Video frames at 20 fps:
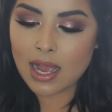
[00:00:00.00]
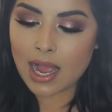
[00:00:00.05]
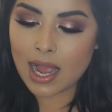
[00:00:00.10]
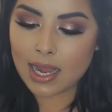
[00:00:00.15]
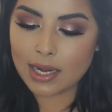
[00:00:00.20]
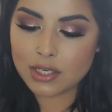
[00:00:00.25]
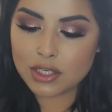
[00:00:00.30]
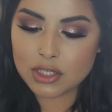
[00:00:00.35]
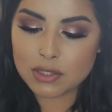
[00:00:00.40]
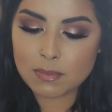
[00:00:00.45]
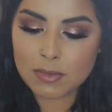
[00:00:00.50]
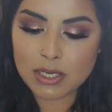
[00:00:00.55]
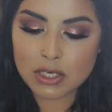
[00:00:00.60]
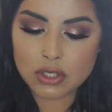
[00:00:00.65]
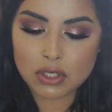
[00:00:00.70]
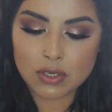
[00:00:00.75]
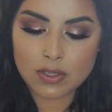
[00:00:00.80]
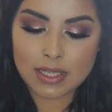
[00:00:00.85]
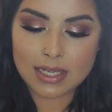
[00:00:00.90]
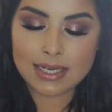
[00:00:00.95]
I just make
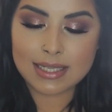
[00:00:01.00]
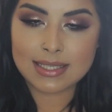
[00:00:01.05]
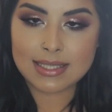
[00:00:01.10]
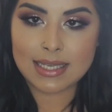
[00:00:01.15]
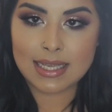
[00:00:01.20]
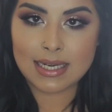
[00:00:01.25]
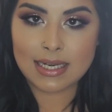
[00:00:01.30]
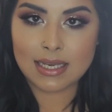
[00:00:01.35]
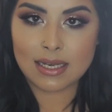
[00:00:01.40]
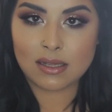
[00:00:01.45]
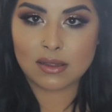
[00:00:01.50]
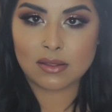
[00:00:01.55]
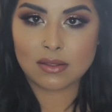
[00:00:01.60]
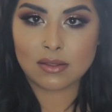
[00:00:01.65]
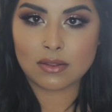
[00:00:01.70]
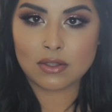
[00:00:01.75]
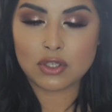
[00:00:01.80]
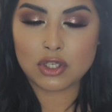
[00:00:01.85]
sure that it's in a